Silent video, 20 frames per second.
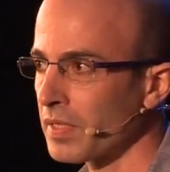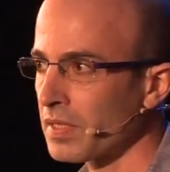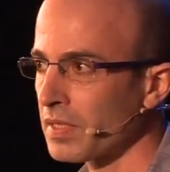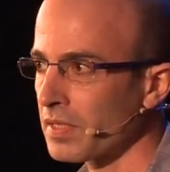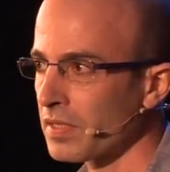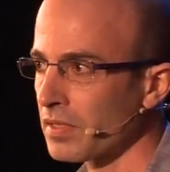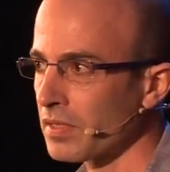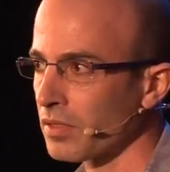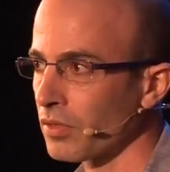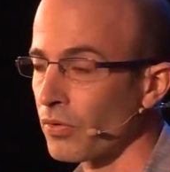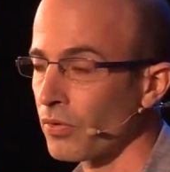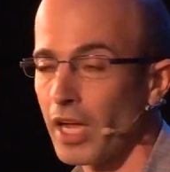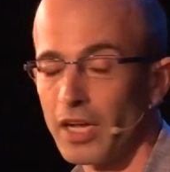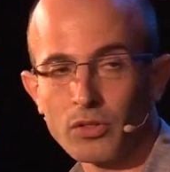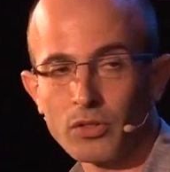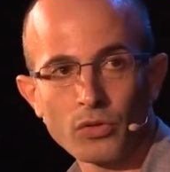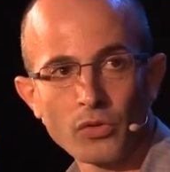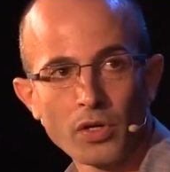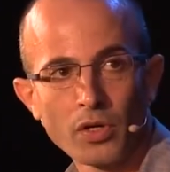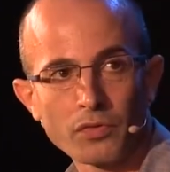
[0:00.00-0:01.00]
it's
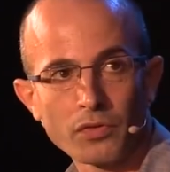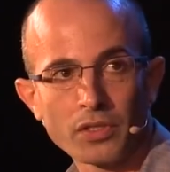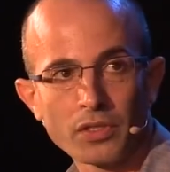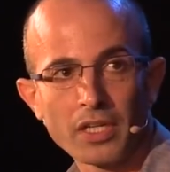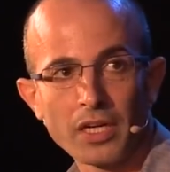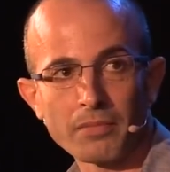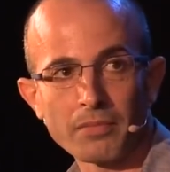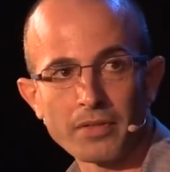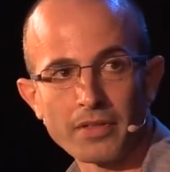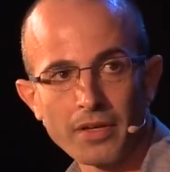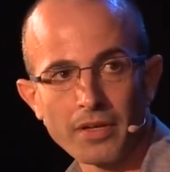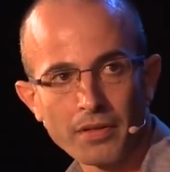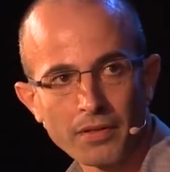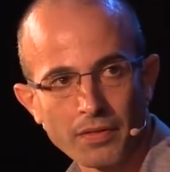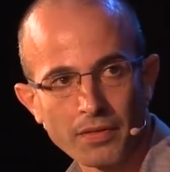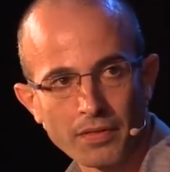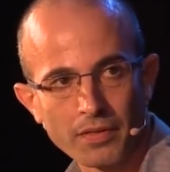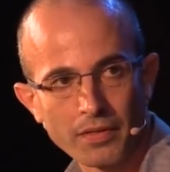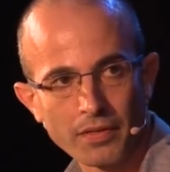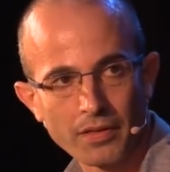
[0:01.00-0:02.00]
trying to overcome
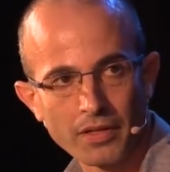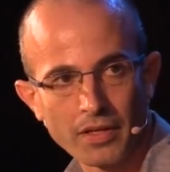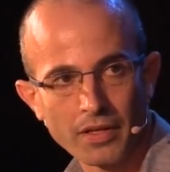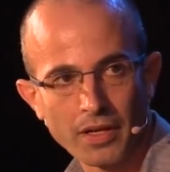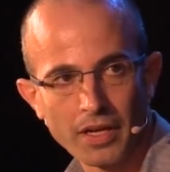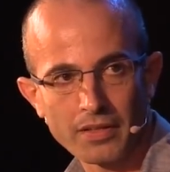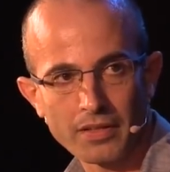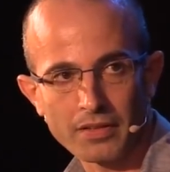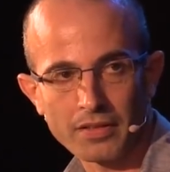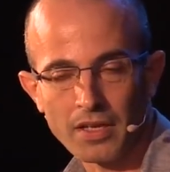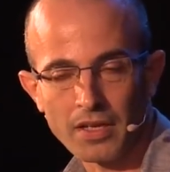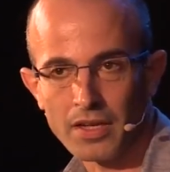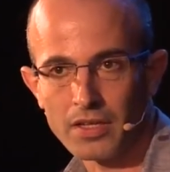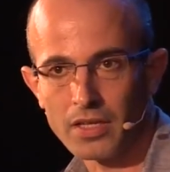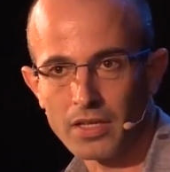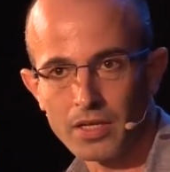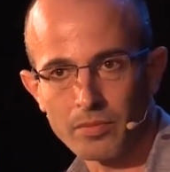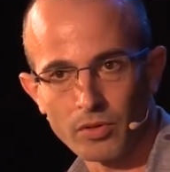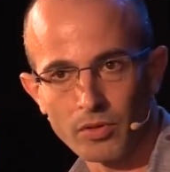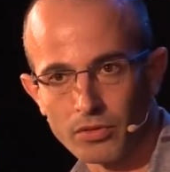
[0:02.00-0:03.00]
death and
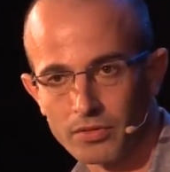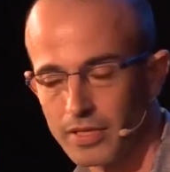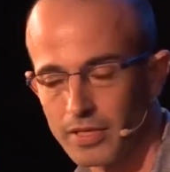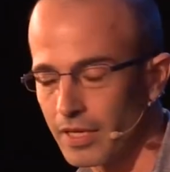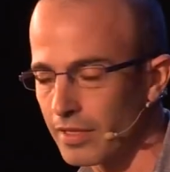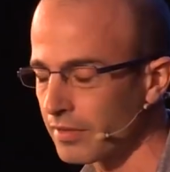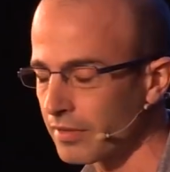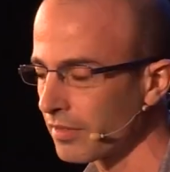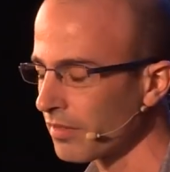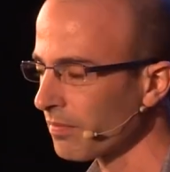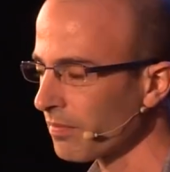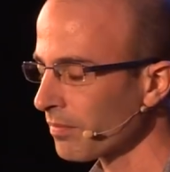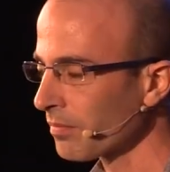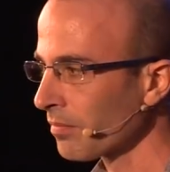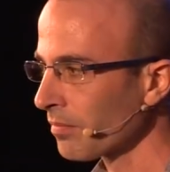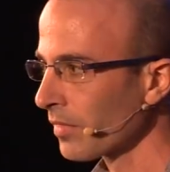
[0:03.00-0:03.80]
gain immortality,